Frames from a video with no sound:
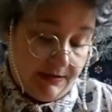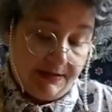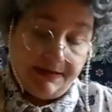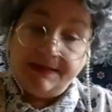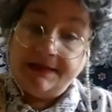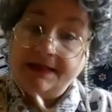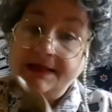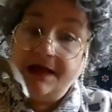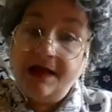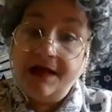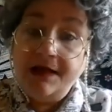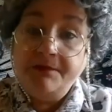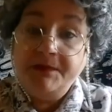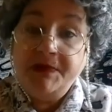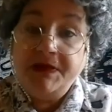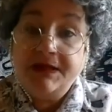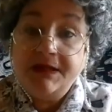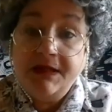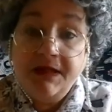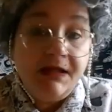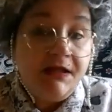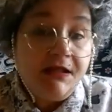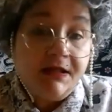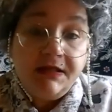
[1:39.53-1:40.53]
See, I
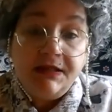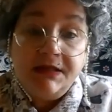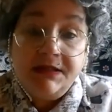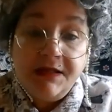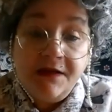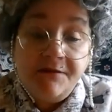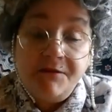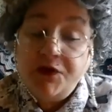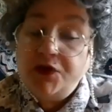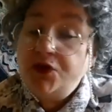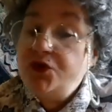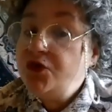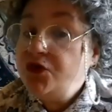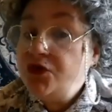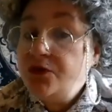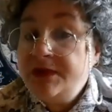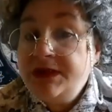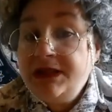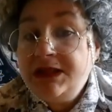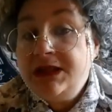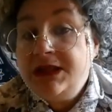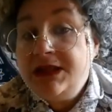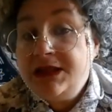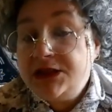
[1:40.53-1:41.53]
mean, you never know
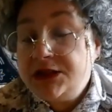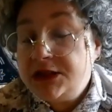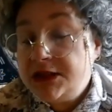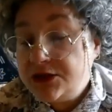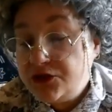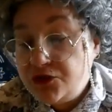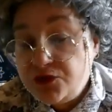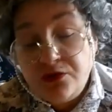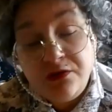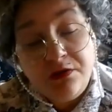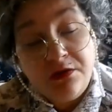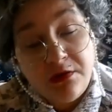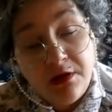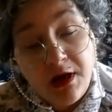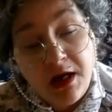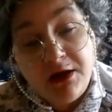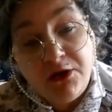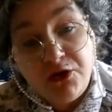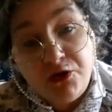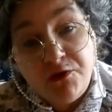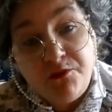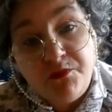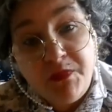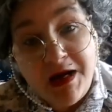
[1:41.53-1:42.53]
when you need to do a
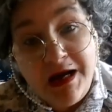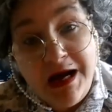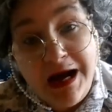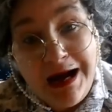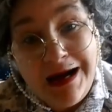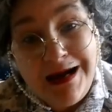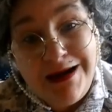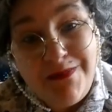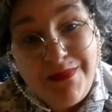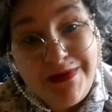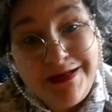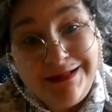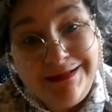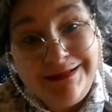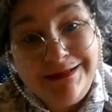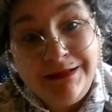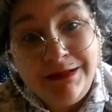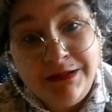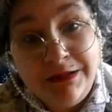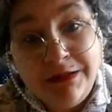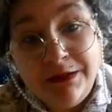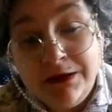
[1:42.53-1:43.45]
good bit of hammering.